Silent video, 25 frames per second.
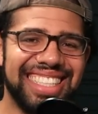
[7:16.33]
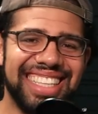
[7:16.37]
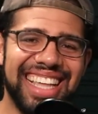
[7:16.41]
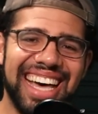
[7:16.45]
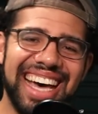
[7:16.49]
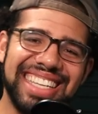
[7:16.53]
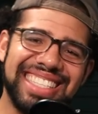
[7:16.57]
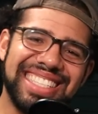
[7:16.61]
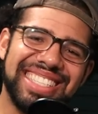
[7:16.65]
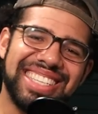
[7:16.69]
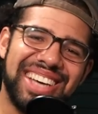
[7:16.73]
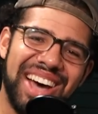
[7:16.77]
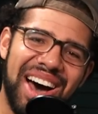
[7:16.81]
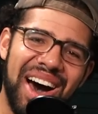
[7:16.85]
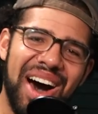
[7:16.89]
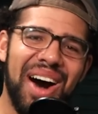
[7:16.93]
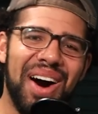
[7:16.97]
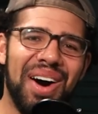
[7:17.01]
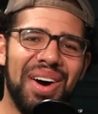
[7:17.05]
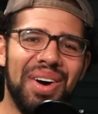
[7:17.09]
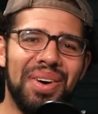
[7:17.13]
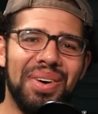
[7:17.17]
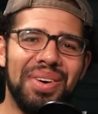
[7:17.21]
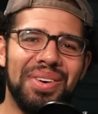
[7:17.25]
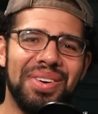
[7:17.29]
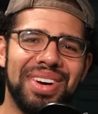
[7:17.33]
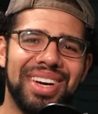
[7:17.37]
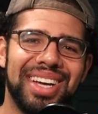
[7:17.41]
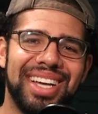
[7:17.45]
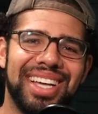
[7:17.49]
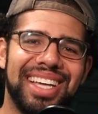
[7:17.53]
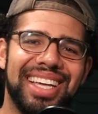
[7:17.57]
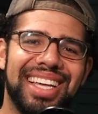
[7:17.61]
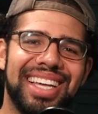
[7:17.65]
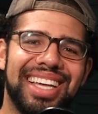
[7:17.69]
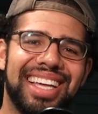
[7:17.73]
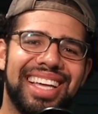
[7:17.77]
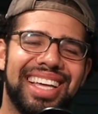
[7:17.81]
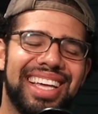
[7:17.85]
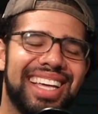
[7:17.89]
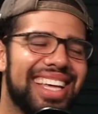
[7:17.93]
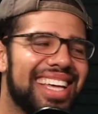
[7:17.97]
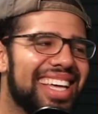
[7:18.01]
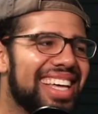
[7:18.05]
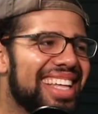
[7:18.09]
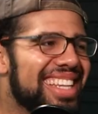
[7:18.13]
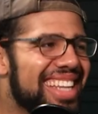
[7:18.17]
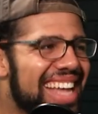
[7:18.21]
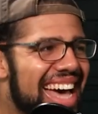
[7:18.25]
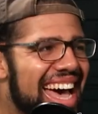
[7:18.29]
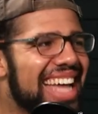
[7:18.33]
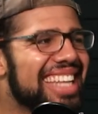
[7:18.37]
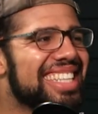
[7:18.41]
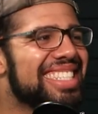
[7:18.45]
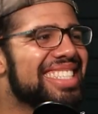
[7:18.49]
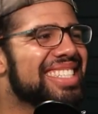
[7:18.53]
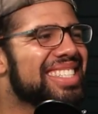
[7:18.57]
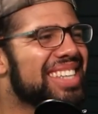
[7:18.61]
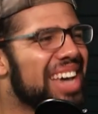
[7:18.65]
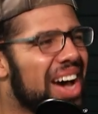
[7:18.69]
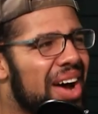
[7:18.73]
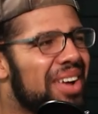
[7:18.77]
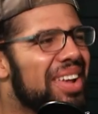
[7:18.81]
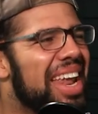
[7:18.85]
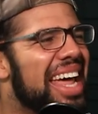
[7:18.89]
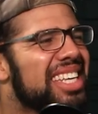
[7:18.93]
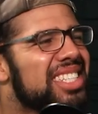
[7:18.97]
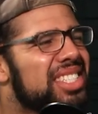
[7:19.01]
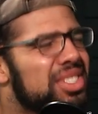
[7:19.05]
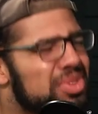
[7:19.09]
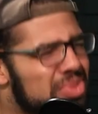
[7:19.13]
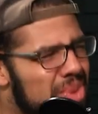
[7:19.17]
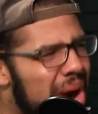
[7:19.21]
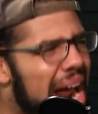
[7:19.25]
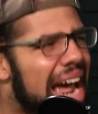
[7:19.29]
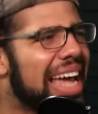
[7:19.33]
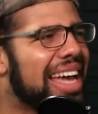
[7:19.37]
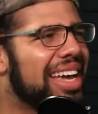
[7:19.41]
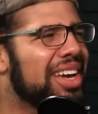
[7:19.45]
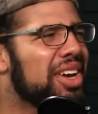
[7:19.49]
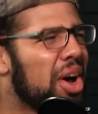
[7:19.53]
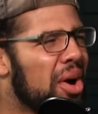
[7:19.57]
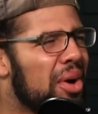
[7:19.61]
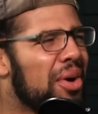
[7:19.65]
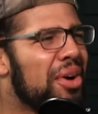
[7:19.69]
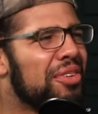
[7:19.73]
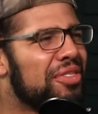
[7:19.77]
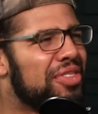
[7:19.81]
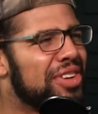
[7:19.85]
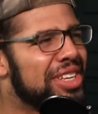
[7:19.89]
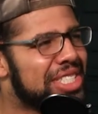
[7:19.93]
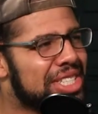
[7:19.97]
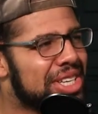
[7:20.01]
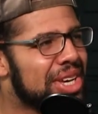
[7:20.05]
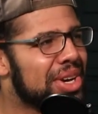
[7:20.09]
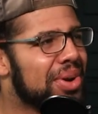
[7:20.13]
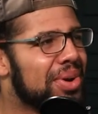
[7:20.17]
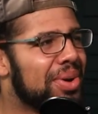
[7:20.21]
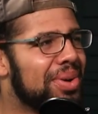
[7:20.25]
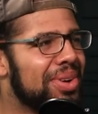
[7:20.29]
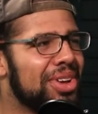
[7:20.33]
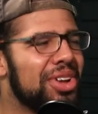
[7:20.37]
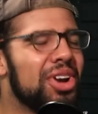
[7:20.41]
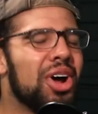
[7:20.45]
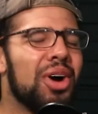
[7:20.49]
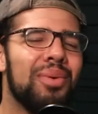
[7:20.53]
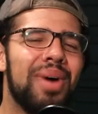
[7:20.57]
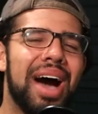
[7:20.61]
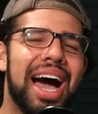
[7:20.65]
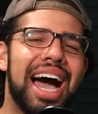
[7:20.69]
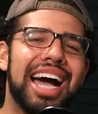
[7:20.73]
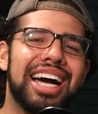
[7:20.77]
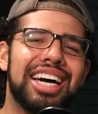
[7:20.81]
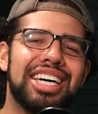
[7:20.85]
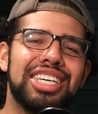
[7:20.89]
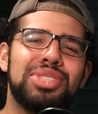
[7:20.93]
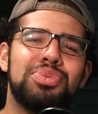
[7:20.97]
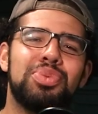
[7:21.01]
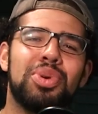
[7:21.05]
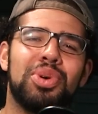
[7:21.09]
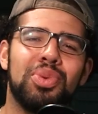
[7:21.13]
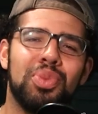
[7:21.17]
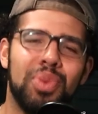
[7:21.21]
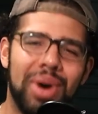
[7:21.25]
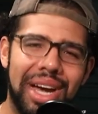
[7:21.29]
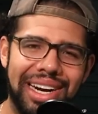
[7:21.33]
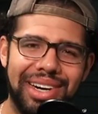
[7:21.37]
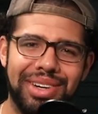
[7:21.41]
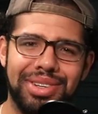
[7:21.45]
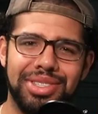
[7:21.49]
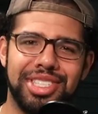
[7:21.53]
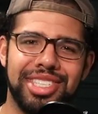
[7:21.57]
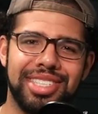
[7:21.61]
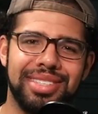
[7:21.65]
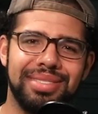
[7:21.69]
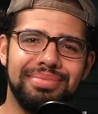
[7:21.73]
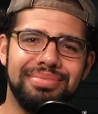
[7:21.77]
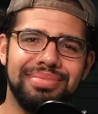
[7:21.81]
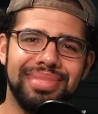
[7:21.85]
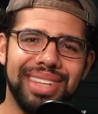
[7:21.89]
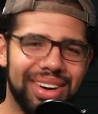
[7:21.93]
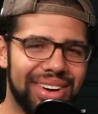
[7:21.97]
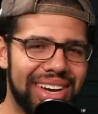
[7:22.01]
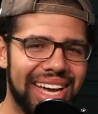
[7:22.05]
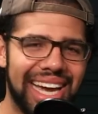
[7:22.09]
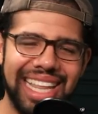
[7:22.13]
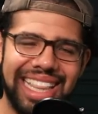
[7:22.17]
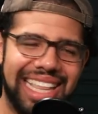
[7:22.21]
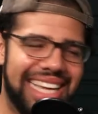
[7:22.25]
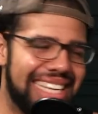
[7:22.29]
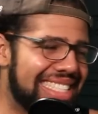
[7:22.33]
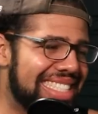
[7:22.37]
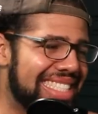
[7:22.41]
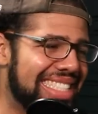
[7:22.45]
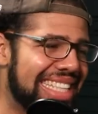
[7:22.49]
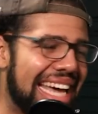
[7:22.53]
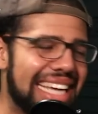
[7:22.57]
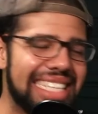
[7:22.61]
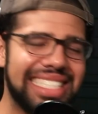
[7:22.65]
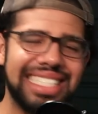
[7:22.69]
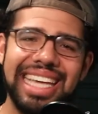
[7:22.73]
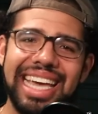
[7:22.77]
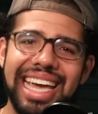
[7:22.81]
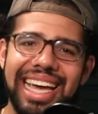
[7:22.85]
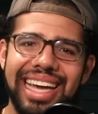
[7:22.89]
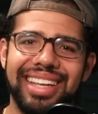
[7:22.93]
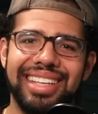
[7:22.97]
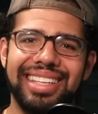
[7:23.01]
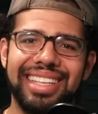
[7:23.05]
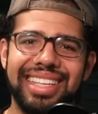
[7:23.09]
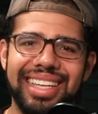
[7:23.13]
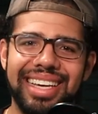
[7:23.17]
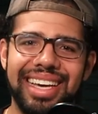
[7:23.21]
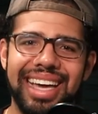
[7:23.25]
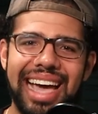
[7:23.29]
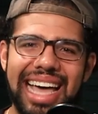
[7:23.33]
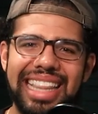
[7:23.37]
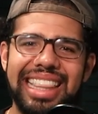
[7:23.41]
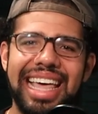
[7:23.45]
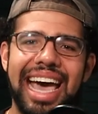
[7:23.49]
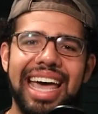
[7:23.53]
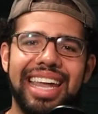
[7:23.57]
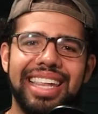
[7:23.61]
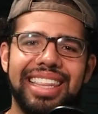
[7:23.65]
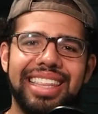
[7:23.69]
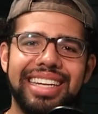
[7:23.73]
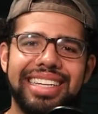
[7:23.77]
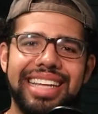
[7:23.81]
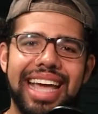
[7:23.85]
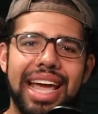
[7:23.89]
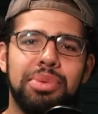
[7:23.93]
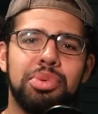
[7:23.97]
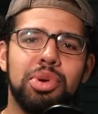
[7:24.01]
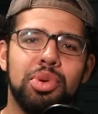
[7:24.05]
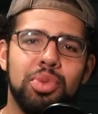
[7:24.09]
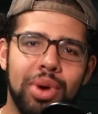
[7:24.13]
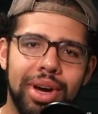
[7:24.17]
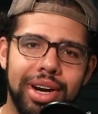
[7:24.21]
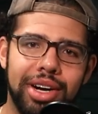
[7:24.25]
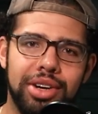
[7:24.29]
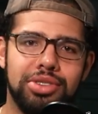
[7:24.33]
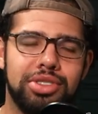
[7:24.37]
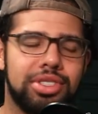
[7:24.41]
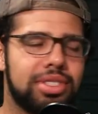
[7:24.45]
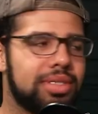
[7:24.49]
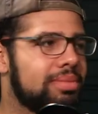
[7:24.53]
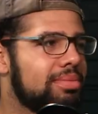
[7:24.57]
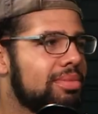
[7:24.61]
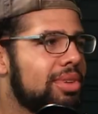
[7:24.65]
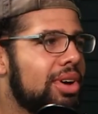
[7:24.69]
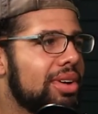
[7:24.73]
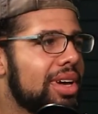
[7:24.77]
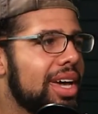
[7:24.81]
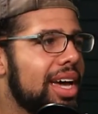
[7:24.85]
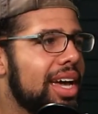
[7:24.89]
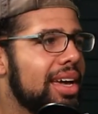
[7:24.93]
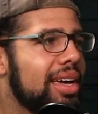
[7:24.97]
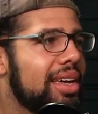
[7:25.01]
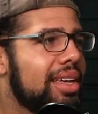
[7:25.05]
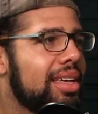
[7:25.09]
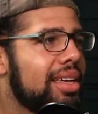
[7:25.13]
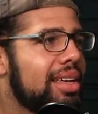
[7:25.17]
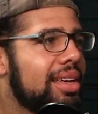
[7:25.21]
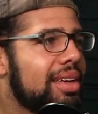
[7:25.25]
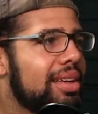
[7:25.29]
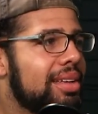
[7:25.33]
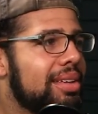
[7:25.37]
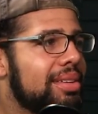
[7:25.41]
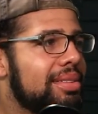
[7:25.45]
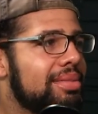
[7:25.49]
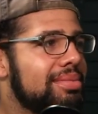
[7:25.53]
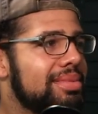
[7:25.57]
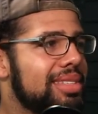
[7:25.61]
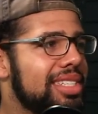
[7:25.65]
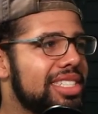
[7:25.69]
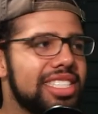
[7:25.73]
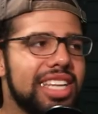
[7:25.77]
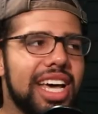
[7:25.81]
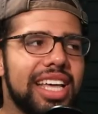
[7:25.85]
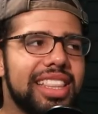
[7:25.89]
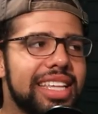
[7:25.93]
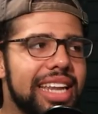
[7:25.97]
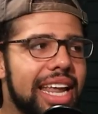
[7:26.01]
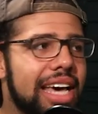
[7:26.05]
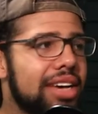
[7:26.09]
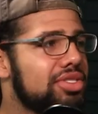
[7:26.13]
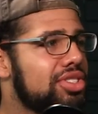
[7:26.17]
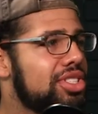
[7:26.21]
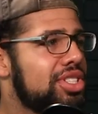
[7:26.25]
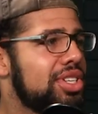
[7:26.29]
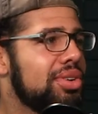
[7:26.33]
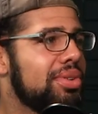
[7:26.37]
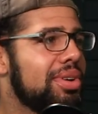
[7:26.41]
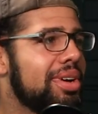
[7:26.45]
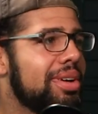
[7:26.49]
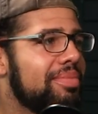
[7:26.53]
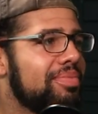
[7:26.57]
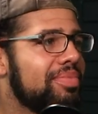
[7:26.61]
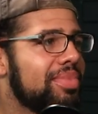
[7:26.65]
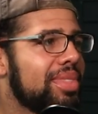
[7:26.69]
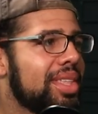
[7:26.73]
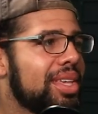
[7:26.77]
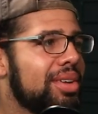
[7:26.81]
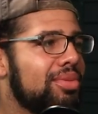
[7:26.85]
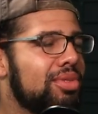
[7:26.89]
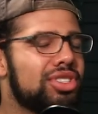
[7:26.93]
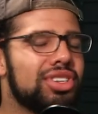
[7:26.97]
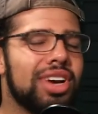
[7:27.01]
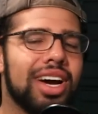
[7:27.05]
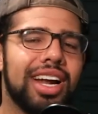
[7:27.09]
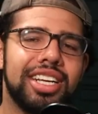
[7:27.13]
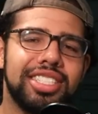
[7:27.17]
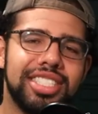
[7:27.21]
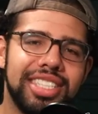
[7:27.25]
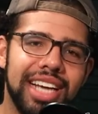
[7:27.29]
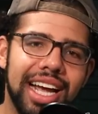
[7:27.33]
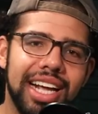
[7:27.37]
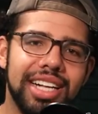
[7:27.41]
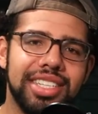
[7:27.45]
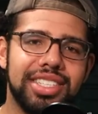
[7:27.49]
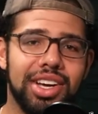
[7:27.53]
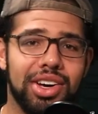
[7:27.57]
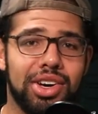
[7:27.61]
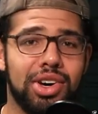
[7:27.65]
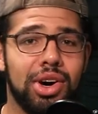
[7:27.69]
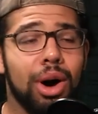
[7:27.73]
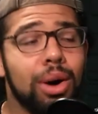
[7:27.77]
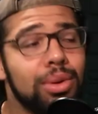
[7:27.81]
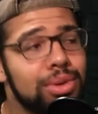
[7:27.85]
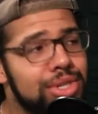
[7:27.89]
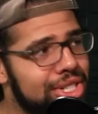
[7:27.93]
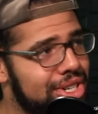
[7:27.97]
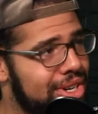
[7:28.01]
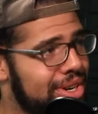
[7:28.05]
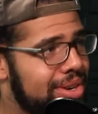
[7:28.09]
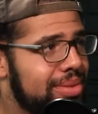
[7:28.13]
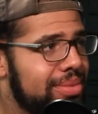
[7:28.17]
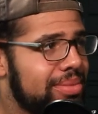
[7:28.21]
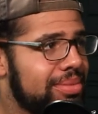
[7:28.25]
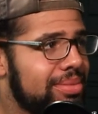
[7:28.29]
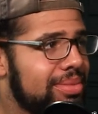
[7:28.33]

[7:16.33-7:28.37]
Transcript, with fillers: Let's go. Going for two. Let's go. That's right, going for two. You know why? Because we're winners. Okay, that's, that's it. At the end of the day, we're winners. There's okay? nothing else to it. There's nothing else to it. We're trying to change a culture